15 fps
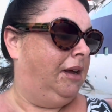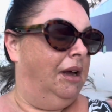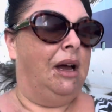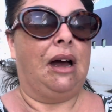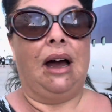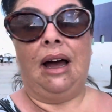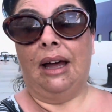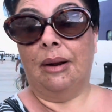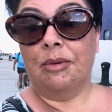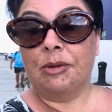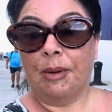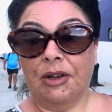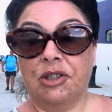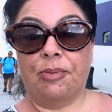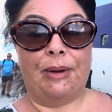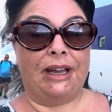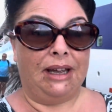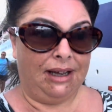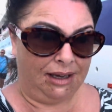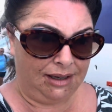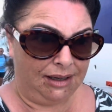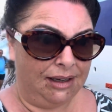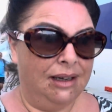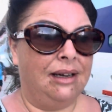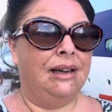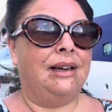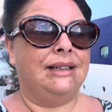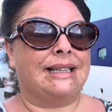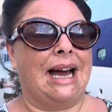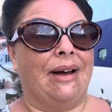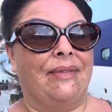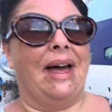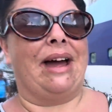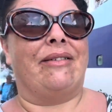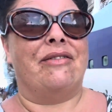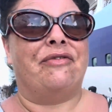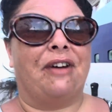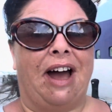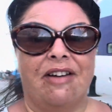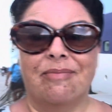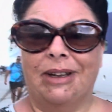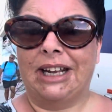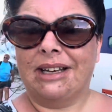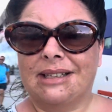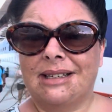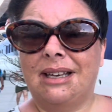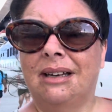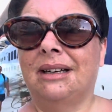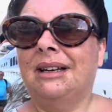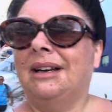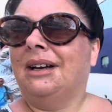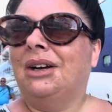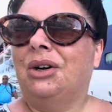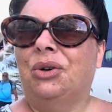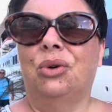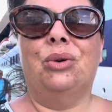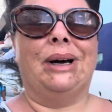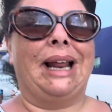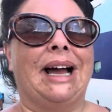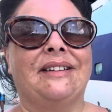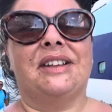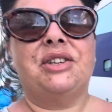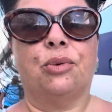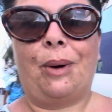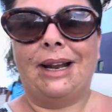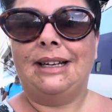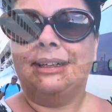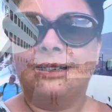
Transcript: And I'm supposed to be down there in 5 minutes. Oh, I like this wind.